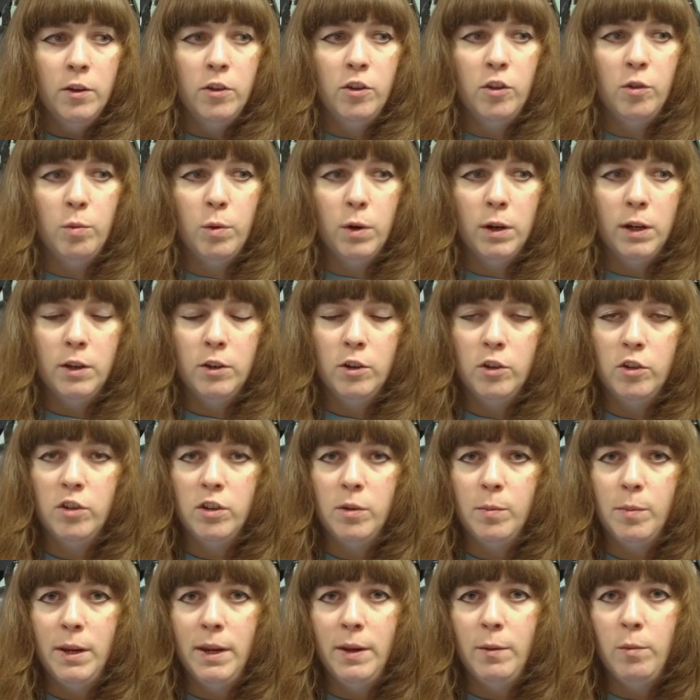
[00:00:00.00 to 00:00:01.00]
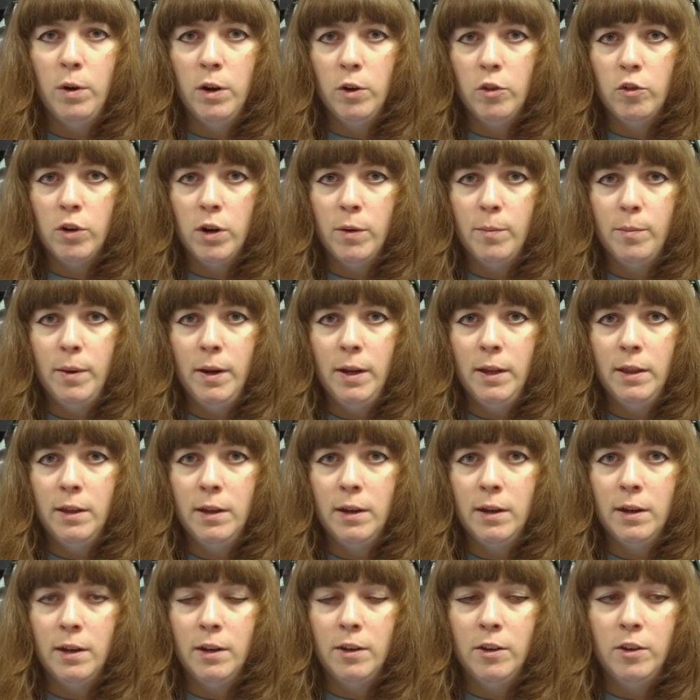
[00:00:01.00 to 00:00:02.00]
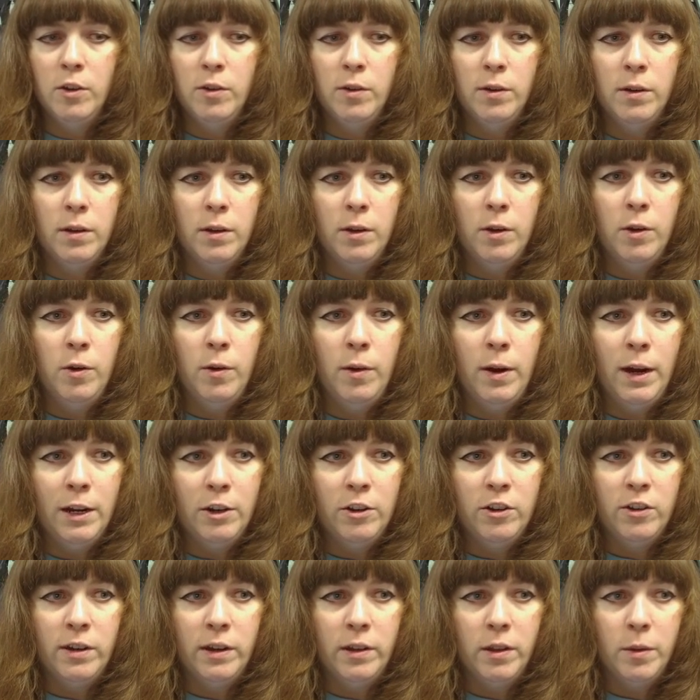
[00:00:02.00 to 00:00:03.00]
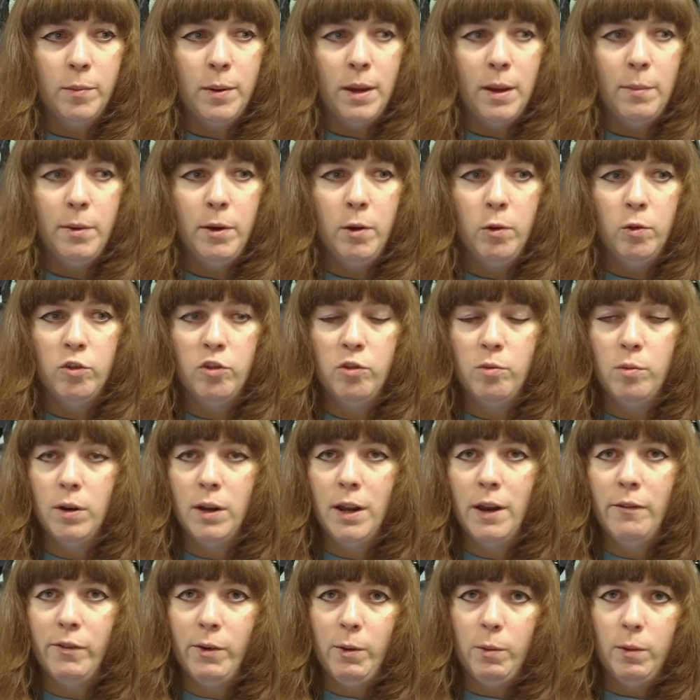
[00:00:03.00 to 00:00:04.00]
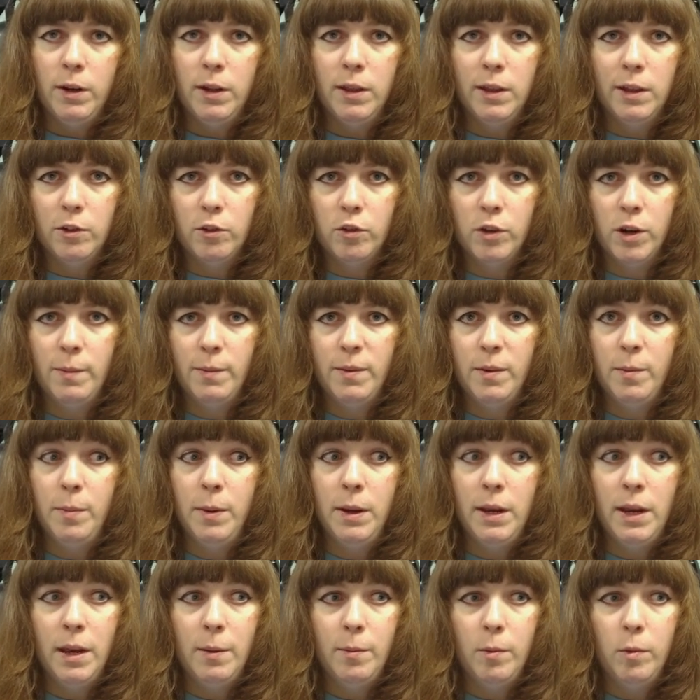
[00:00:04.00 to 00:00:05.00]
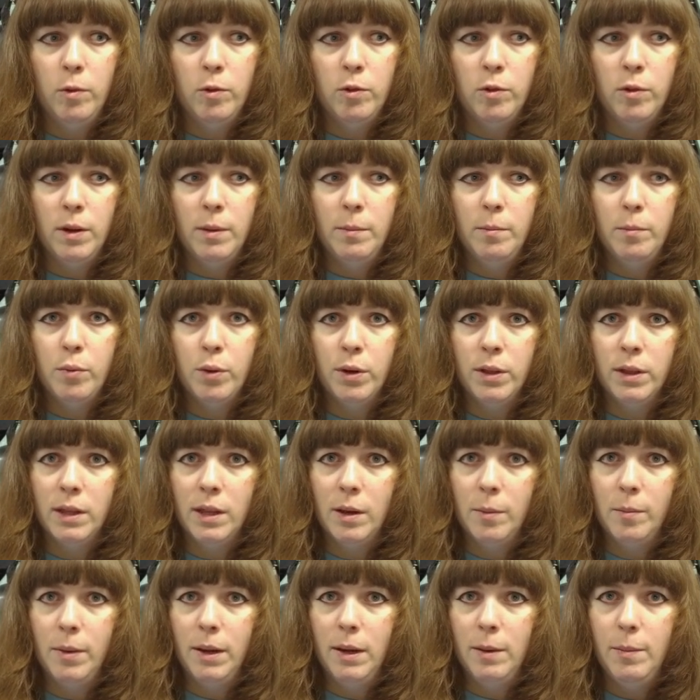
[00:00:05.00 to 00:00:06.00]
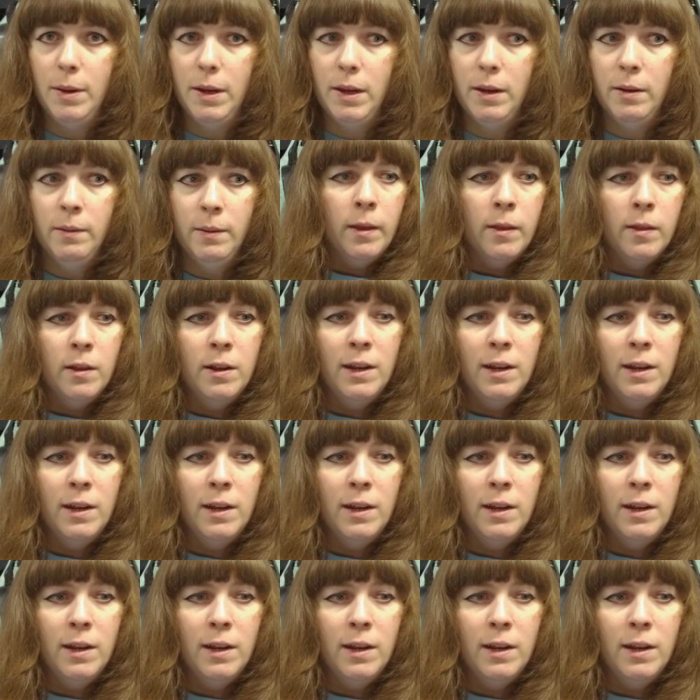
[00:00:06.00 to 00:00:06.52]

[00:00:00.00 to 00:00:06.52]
do you want it just to be one tribe mate that can do it, who hatches out the baby, or do you want everyone in that tribe to be able to imprint that baby?